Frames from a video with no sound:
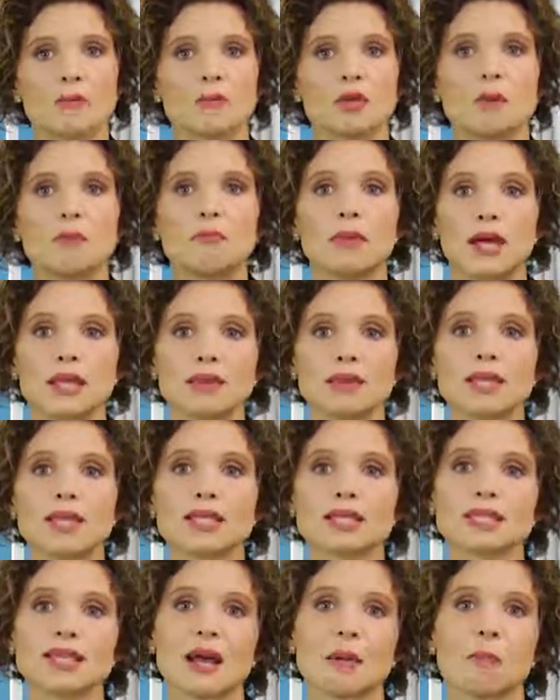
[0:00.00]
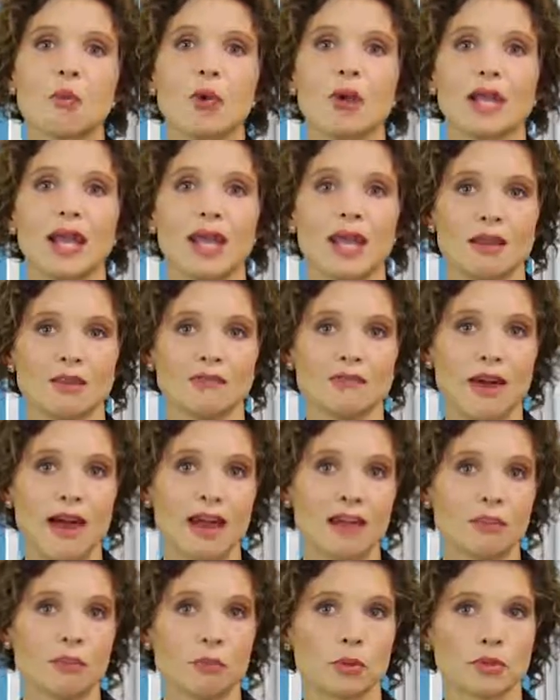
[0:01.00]
The monthly is now
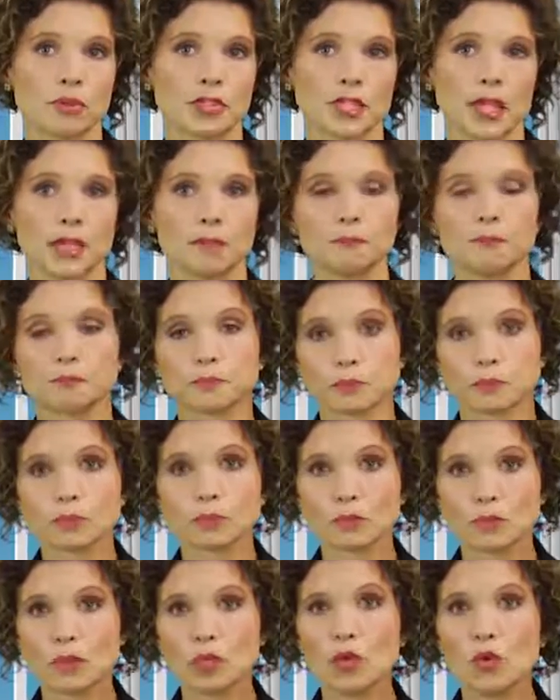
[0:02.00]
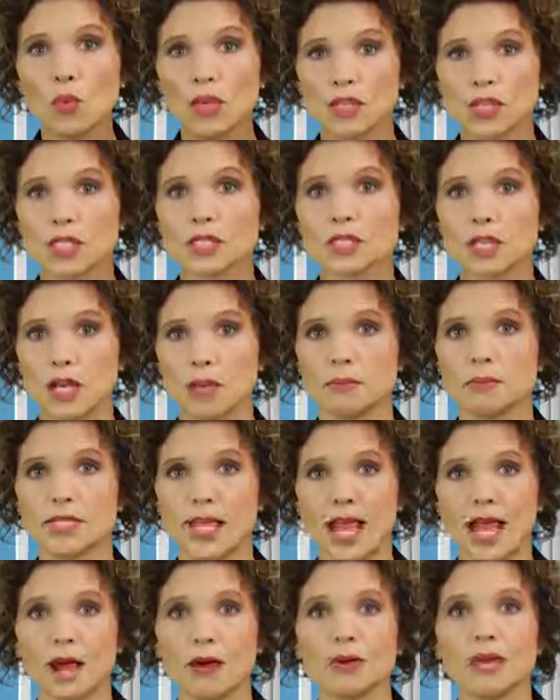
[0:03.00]
0.85%. Which has come
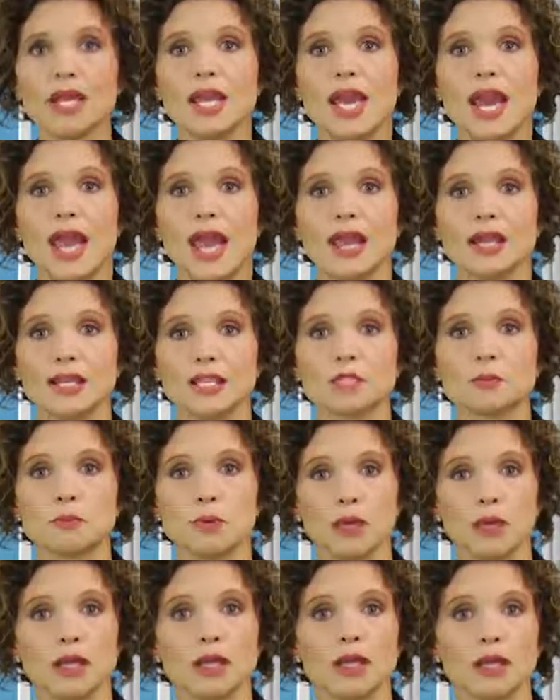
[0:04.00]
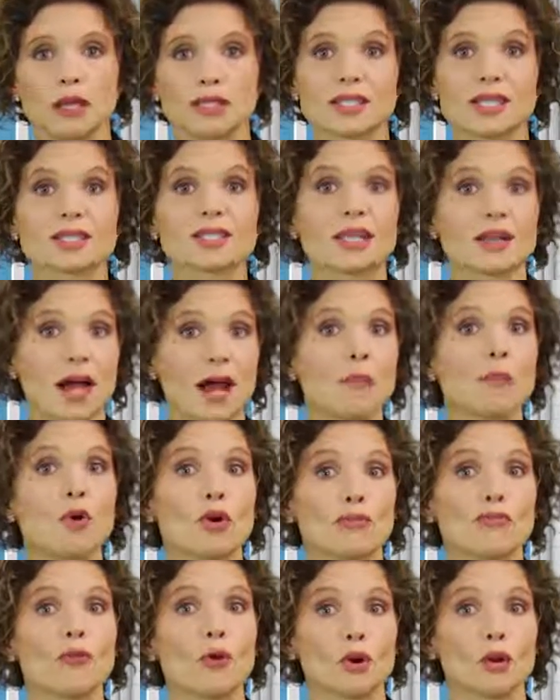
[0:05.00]
down, and it's a lot
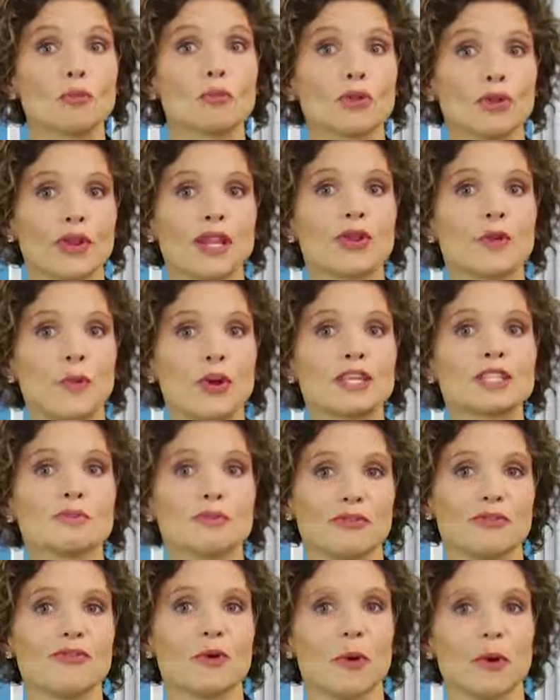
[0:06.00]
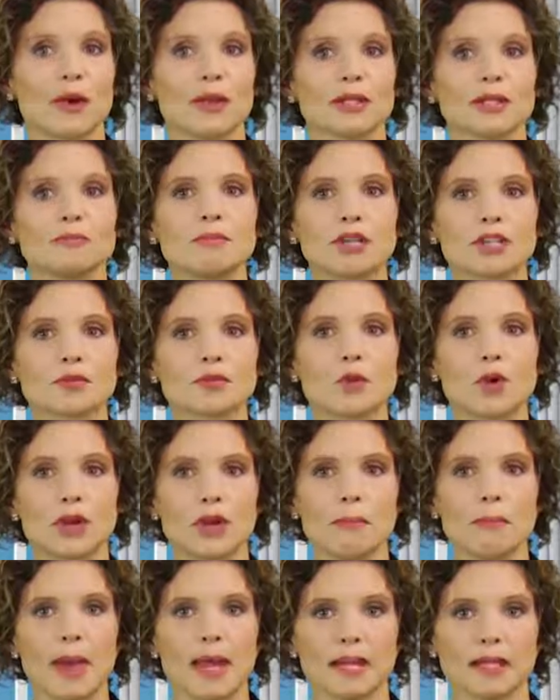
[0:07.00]
more affordable than it was before. It's much more
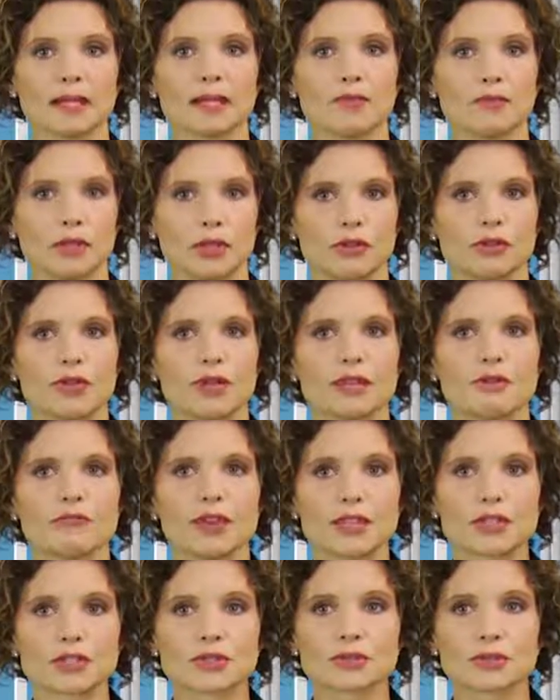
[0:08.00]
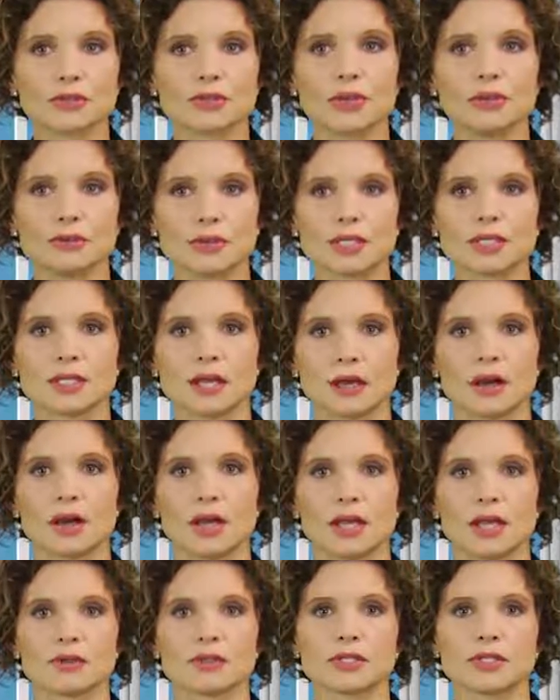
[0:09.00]
competitive with your conventional loan
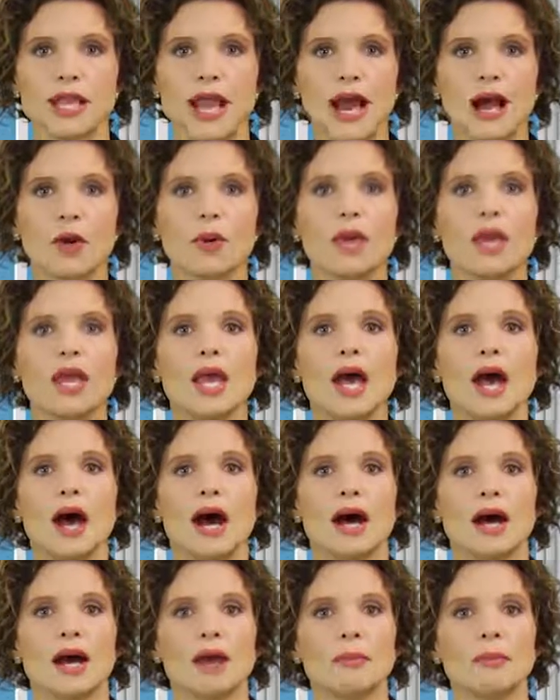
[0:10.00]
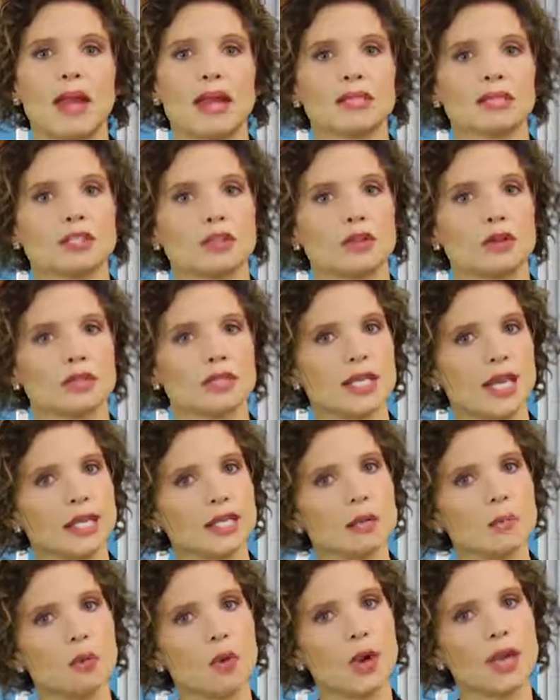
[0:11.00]
scenarios now. And so you'll
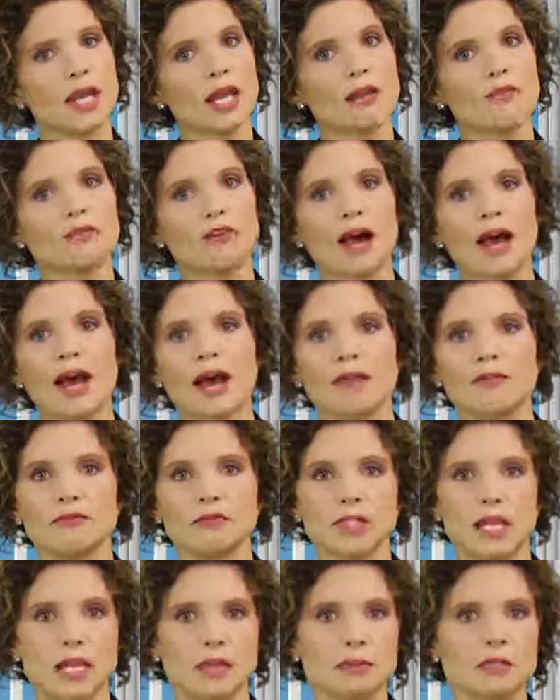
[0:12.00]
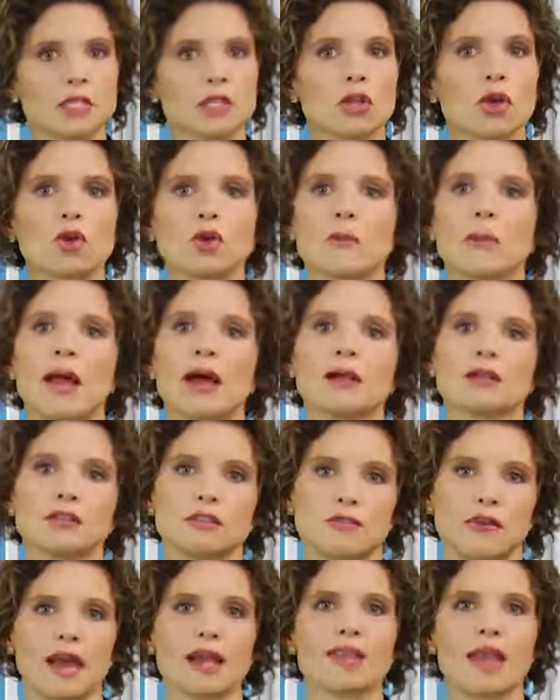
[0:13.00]
take the 0.85 times the loan amount,
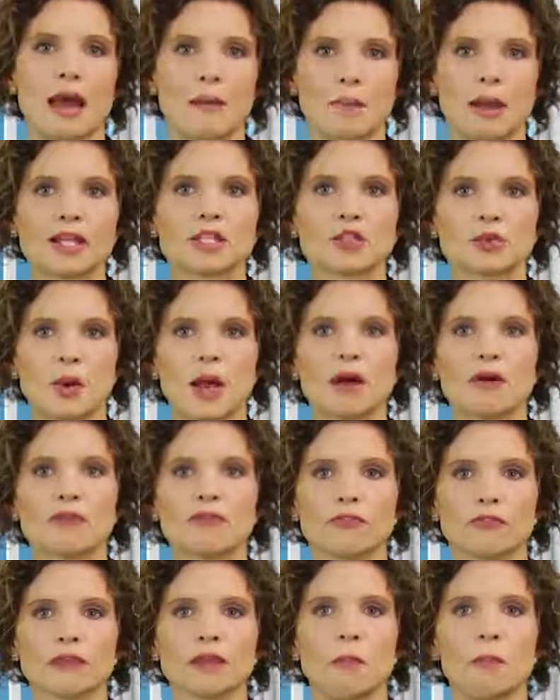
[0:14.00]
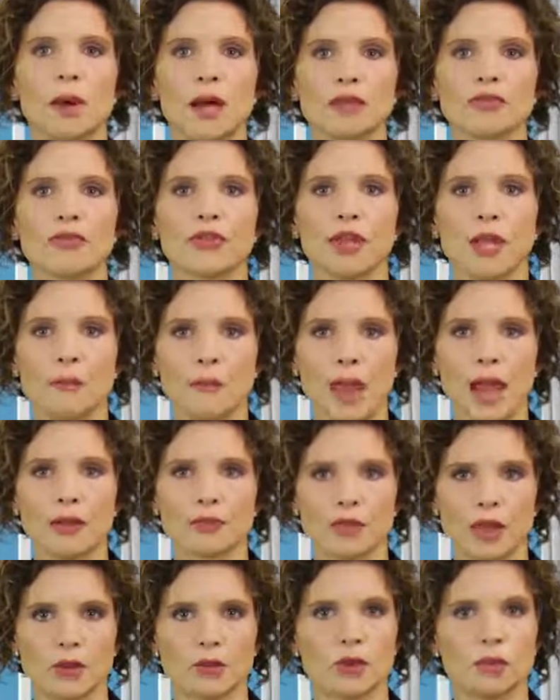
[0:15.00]
divide that by 12 for the monthly
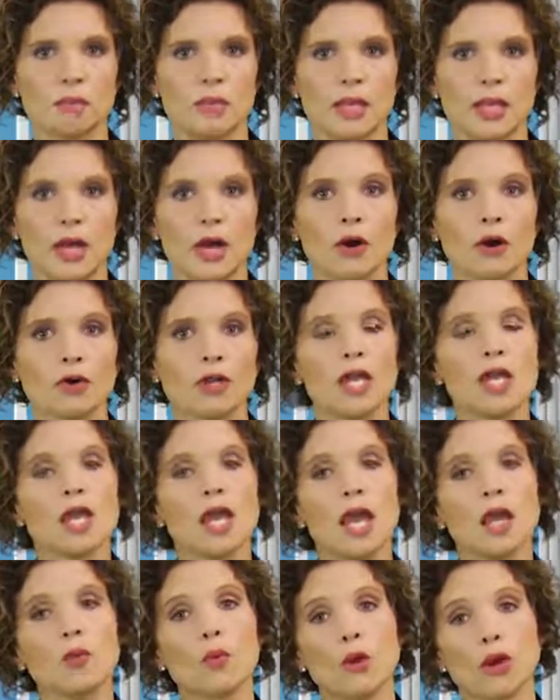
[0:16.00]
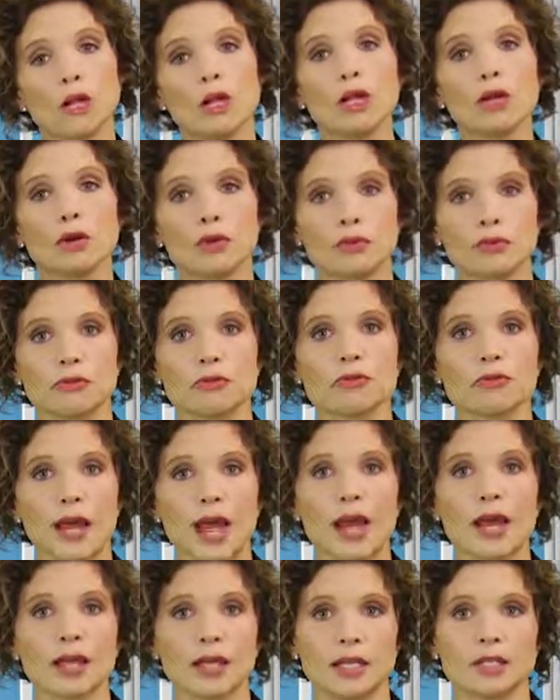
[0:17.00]
amount that would be owed. And we're gonna go through
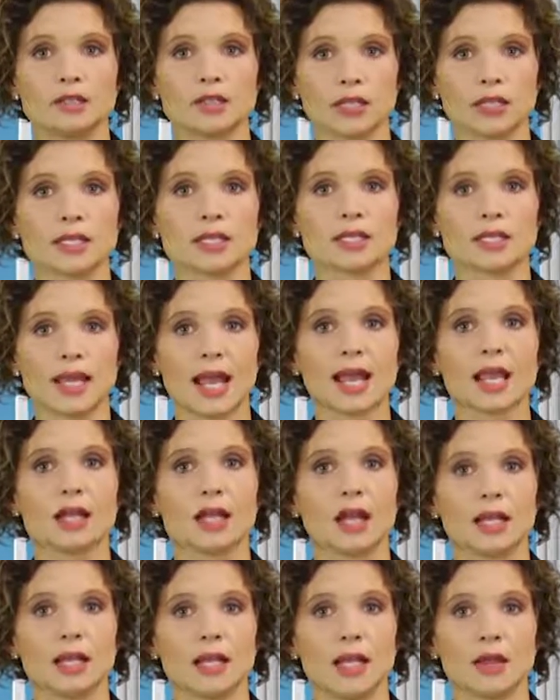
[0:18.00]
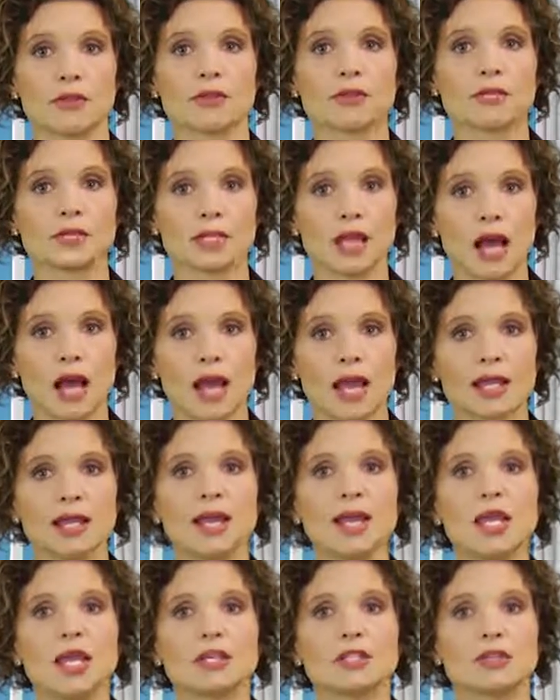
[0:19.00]
that in just a second on another slide
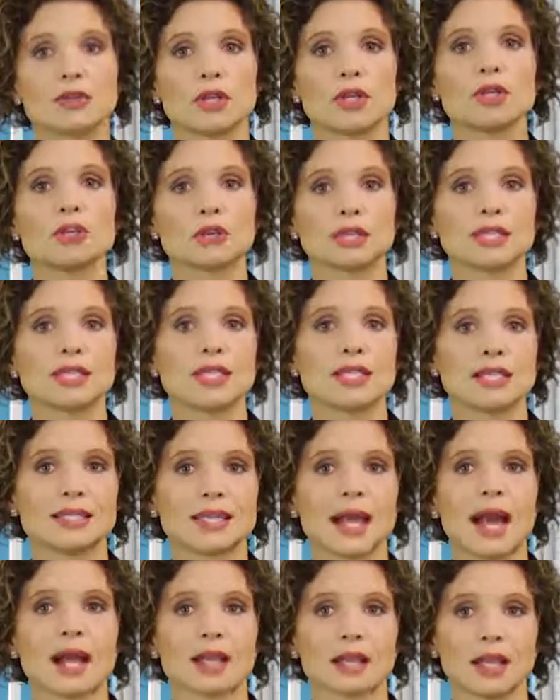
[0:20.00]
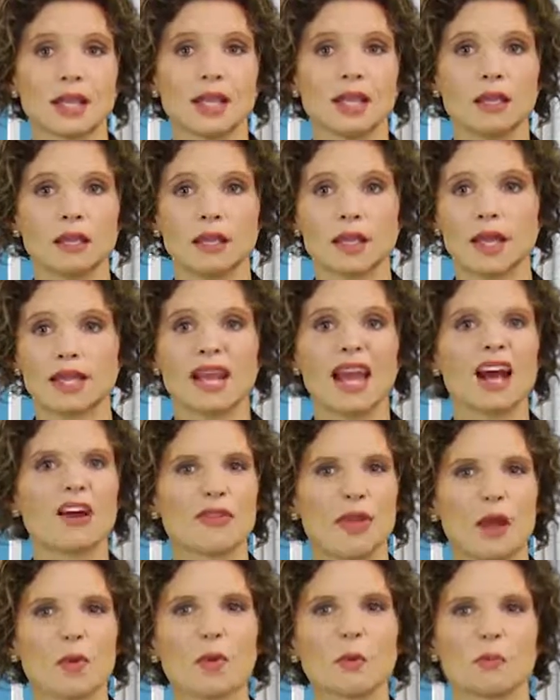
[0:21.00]
so that you'll see exactly kind of how
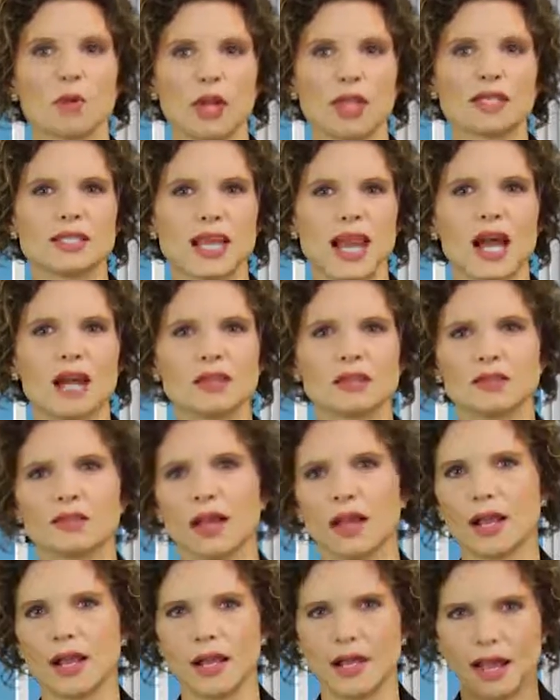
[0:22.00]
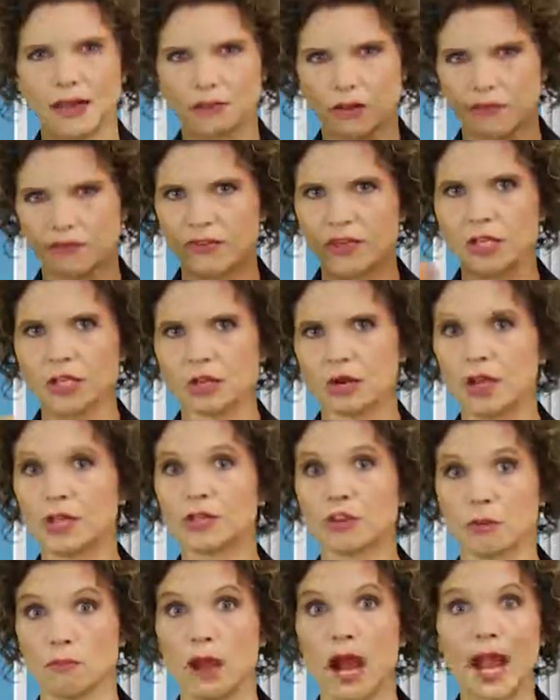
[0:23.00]
that would break down. You kind of have a figure
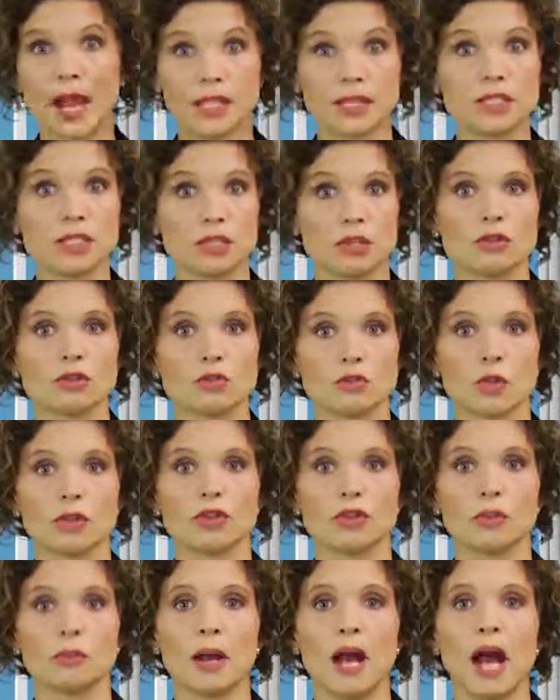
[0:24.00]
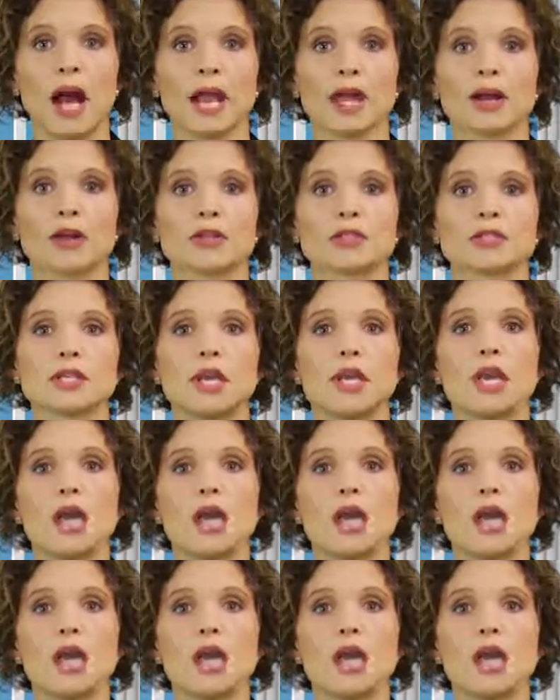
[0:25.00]
in your mind to use with your buyers.